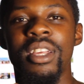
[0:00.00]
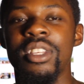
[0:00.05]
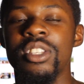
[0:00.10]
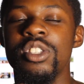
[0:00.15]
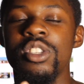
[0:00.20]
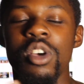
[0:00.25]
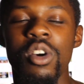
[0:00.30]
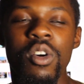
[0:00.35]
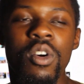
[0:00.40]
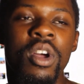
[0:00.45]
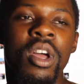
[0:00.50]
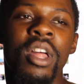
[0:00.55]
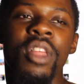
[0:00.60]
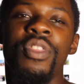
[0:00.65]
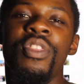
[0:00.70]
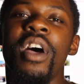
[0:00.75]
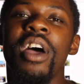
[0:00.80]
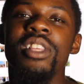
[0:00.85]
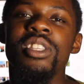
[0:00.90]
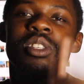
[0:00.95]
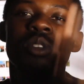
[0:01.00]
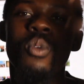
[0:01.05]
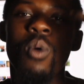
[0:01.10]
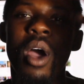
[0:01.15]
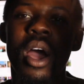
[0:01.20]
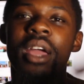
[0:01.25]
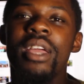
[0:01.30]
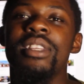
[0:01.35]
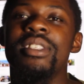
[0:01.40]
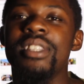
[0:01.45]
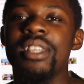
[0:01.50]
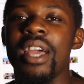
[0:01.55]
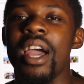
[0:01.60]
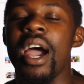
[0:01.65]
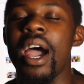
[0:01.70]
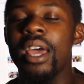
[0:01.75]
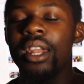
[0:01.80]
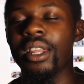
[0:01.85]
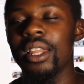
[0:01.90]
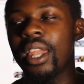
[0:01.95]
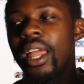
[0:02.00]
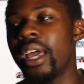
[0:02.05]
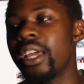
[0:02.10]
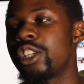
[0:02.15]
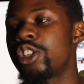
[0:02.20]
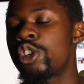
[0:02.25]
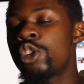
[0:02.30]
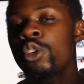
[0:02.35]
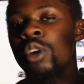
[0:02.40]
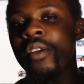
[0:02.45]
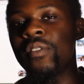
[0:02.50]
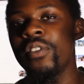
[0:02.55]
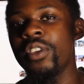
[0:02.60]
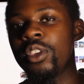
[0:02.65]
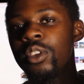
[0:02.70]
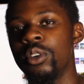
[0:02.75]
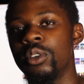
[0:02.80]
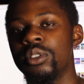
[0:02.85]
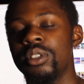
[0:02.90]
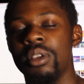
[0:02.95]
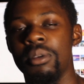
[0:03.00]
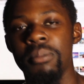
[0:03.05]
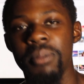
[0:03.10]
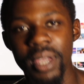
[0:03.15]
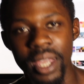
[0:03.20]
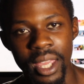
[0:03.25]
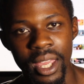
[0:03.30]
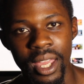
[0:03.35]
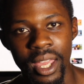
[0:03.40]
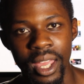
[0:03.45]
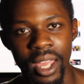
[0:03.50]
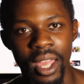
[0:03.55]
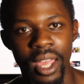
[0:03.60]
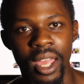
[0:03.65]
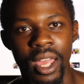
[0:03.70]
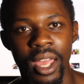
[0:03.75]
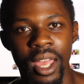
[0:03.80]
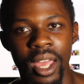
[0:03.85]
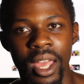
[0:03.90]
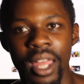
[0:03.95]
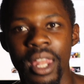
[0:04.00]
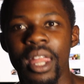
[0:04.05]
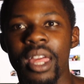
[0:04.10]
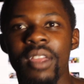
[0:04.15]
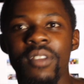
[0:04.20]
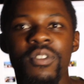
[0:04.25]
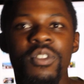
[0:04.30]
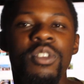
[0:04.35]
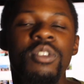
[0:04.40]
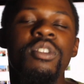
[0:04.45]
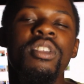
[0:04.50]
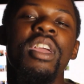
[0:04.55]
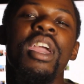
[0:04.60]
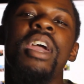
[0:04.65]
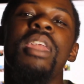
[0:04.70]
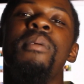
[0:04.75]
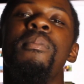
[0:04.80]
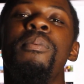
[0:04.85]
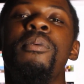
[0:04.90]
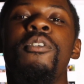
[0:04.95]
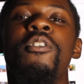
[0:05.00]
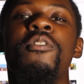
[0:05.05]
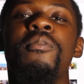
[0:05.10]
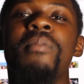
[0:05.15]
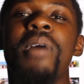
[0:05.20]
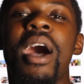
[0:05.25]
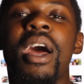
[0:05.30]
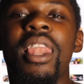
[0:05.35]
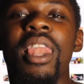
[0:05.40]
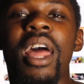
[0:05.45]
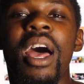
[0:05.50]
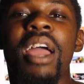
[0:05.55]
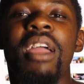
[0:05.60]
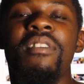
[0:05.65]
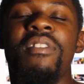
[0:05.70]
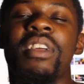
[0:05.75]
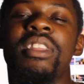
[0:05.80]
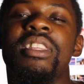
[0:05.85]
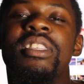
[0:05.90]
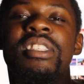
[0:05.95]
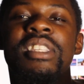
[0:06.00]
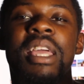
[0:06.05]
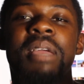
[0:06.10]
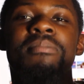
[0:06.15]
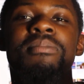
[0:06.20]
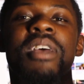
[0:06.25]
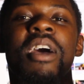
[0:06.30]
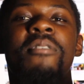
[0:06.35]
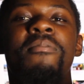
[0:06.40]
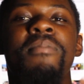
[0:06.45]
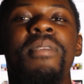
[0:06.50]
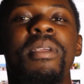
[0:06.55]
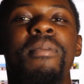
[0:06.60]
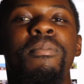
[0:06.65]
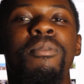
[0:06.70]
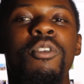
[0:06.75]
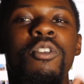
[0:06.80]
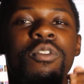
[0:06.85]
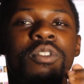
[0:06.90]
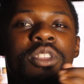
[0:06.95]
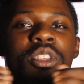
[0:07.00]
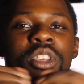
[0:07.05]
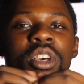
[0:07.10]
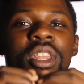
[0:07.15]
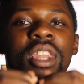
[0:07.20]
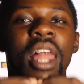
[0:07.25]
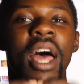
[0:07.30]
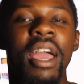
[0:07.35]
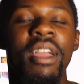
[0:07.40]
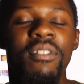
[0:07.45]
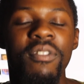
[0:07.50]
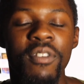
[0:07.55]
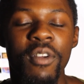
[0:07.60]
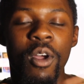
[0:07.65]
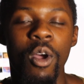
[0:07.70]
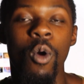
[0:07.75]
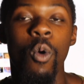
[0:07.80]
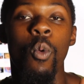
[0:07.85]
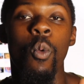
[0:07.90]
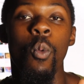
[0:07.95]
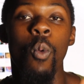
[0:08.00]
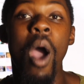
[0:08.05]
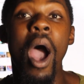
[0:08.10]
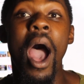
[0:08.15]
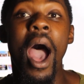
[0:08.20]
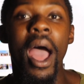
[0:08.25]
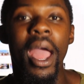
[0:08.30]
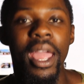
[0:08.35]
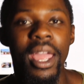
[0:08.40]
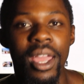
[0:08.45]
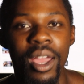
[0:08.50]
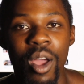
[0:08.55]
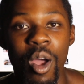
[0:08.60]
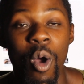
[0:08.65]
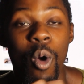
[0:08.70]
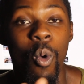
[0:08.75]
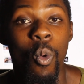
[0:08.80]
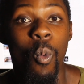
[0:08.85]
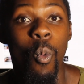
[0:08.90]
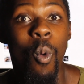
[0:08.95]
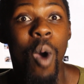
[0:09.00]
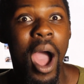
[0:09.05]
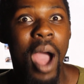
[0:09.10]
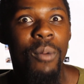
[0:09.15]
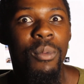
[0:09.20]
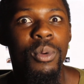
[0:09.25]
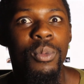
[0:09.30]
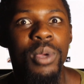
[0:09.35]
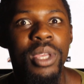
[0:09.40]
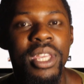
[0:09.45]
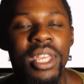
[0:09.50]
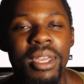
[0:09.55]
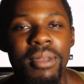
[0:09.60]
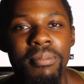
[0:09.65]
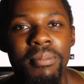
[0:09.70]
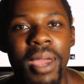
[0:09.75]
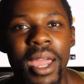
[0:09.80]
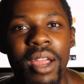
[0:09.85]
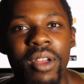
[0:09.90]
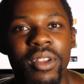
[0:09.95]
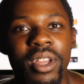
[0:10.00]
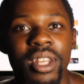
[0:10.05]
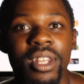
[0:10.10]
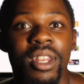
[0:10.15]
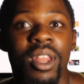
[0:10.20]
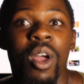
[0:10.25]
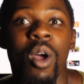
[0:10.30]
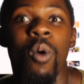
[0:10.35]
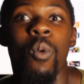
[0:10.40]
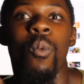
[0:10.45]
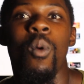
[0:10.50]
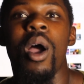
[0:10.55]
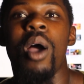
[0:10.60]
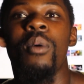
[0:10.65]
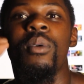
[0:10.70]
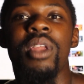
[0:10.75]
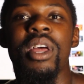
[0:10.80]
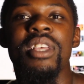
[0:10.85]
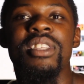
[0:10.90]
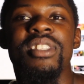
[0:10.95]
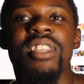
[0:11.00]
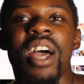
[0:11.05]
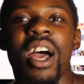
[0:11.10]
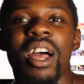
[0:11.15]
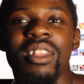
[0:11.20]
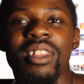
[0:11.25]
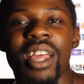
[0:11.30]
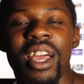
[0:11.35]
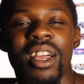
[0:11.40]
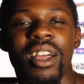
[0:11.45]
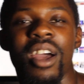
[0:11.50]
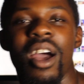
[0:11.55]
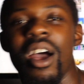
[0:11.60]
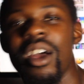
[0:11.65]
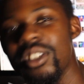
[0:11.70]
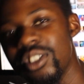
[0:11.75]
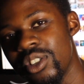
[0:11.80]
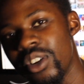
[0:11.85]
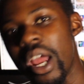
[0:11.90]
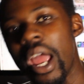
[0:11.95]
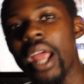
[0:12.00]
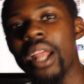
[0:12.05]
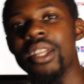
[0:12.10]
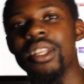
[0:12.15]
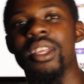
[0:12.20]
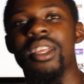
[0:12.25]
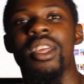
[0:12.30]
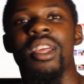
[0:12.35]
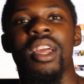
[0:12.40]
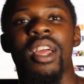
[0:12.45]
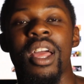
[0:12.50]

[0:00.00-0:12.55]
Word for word: So that's why it's kinda like trivial to me. Like if you can't improve my life at the same time me improving your life, why? Why would we get married? Why would I sign that contract?